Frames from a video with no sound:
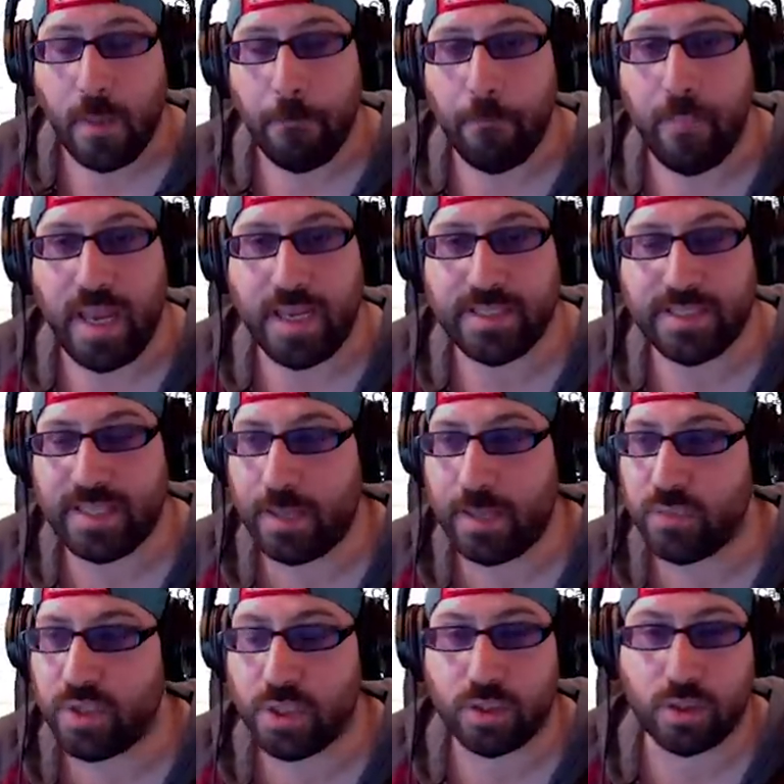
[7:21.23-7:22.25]
makes
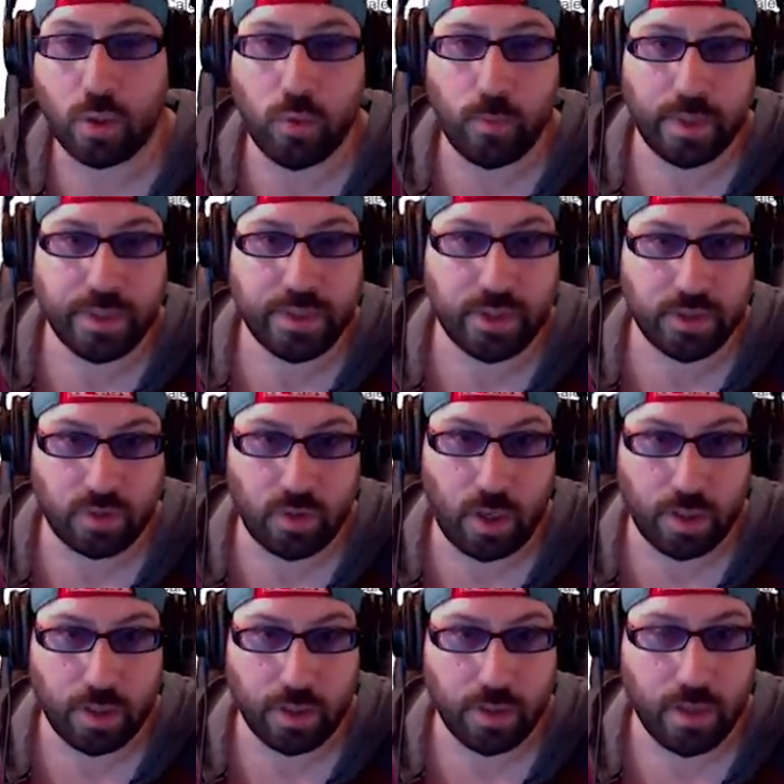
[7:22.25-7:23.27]
them so much
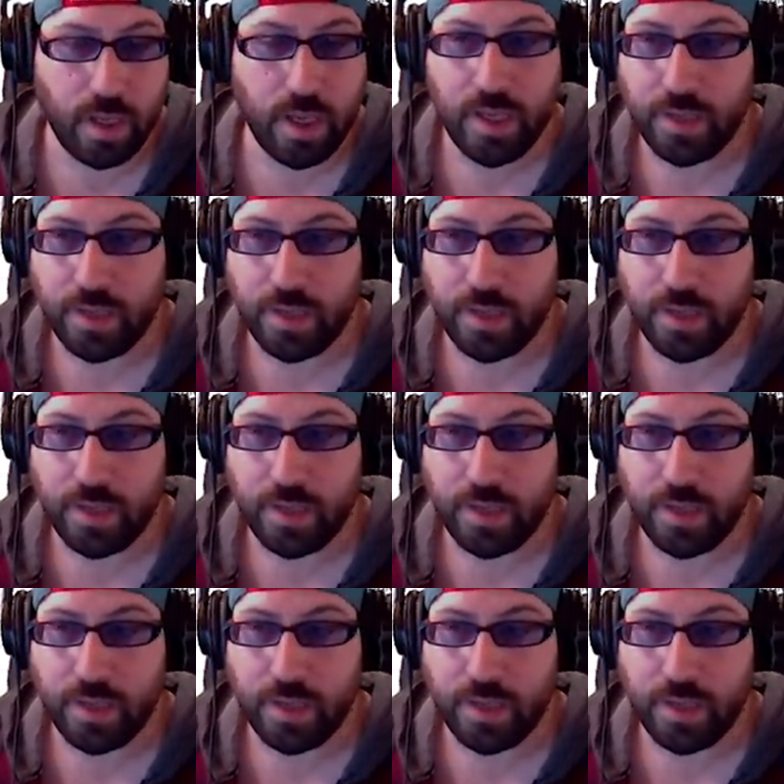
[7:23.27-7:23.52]
stronger